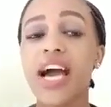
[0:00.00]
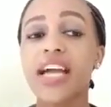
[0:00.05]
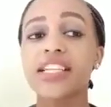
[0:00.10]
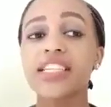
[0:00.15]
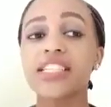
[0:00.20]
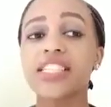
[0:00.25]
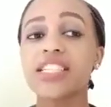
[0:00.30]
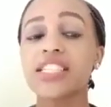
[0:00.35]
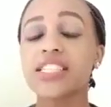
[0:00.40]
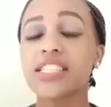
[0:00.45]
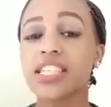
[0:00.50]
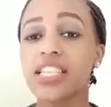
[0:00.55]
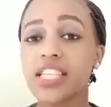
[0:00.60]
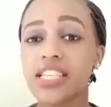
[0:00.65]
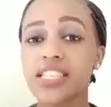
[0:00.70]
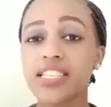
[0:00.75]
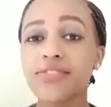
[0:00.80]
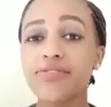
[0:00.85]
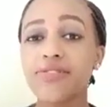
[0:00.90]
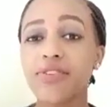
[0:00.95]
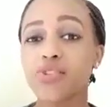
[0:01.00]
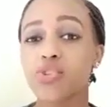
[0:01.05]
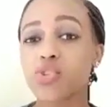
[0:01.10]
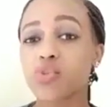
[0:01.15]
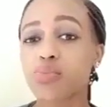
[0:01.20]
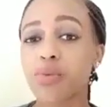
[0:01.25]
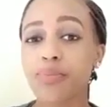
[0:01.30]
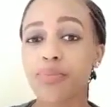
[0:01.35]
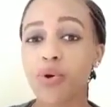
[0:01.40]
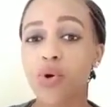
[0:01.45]
and it is easy for
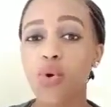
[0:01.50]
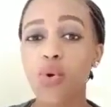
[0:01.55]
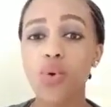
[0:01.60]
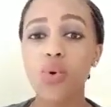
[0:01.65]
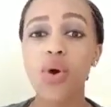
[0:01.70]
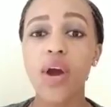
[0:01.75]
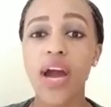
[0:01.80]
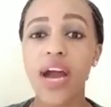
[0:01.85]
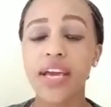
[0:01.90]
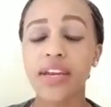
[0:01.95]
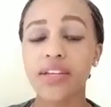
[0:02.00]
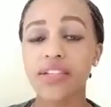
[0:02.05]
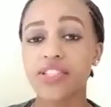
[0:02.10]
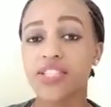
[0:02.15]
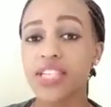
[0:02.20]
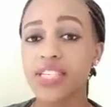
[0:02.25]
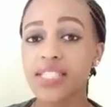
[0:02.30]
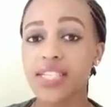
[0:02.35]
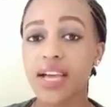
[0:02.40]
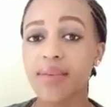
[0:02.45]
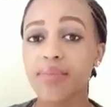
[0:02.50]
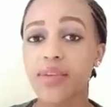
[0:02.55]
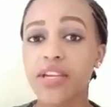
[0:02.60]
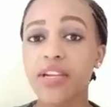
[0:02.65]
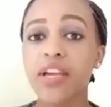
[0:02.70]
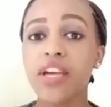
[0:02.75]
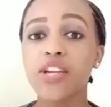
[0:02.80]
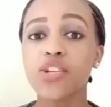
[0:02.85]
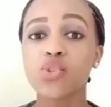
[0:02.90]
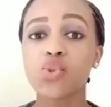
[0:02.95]
those people who are just
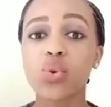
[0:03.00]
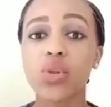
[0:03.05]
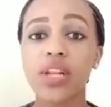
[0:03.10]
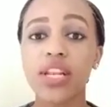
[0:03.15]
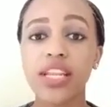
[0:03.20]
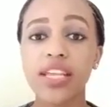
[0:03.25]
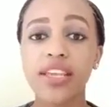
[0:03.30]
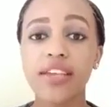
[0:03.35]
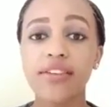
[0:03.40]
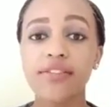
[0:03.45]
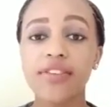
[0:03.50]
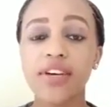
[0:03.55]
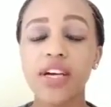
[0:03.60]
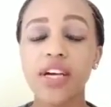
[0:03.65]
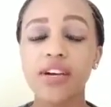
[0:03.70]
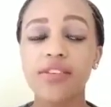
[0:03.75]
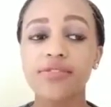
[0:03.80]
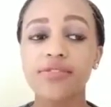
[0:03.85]
coming to live,